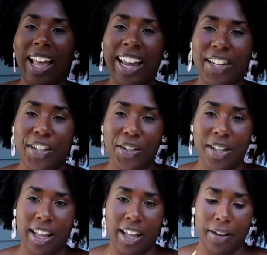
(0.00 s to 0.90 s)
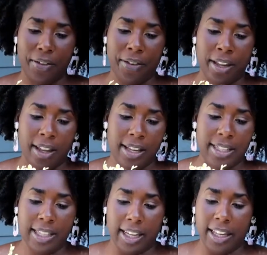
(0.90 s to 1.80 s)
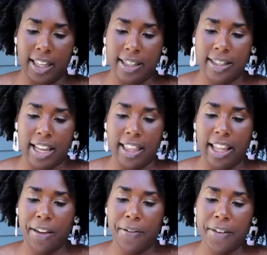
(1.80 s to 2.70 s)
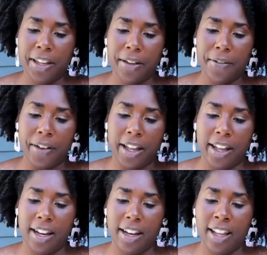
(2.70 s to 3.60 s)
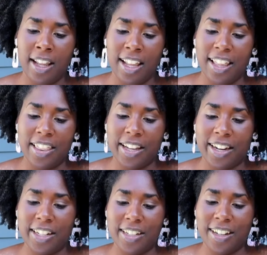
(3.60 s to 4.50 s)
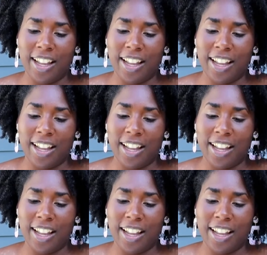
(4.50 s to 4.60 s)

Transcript: I do love succulents, and they feel fun. They